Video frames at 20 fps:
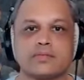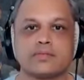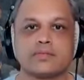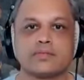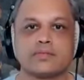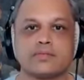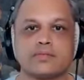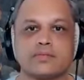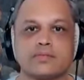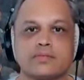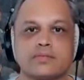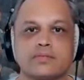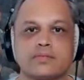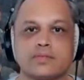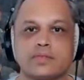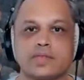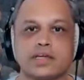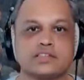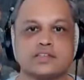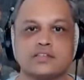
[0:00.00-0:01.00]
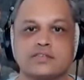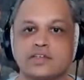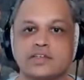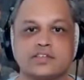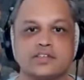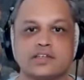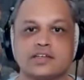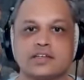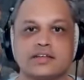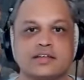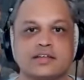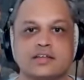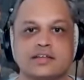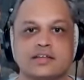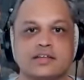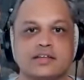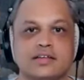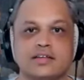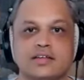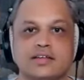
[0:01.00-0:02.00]
That's the first thing.
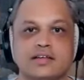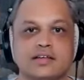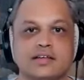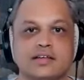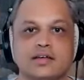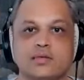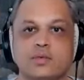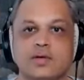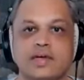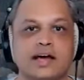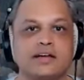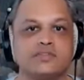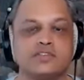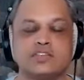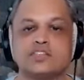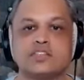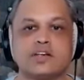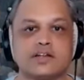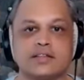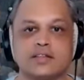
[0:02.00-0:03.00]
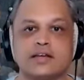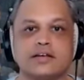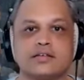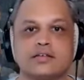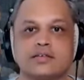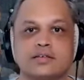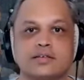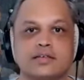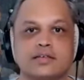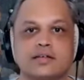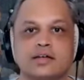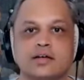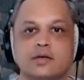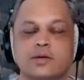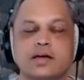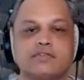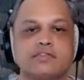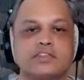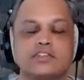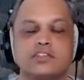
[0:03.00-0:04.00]
We have to start there. We
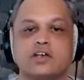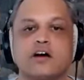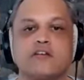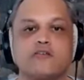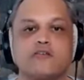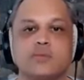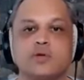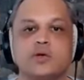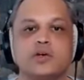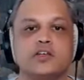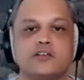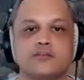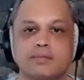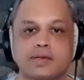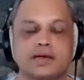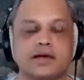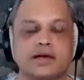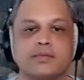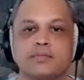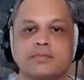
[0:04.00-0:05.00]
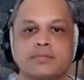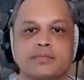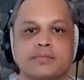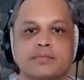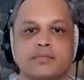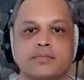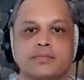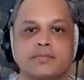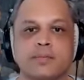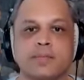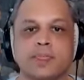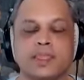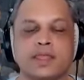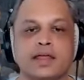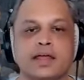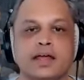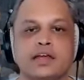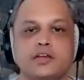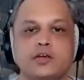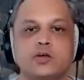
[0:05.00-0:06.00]
have to start from who you've become.
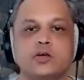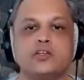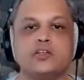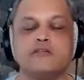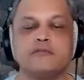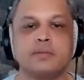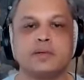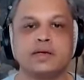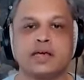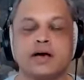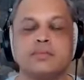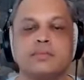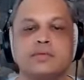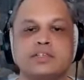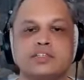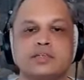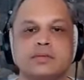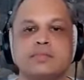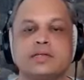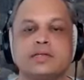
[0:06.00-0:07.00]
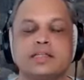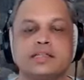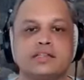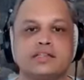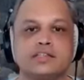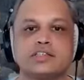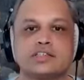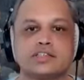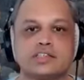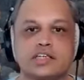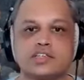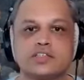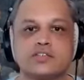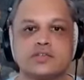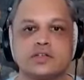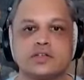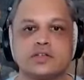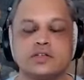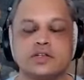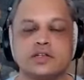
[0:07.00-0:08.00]
And who you've become is somebody that's
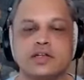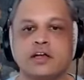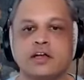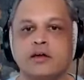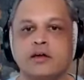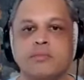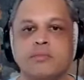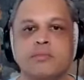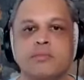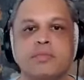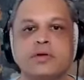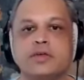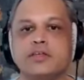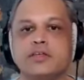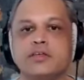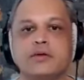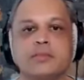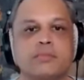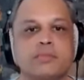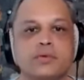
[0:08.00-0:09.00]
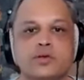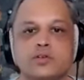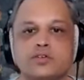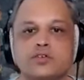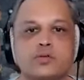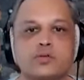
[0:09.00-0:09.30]
successful, but you're miserable.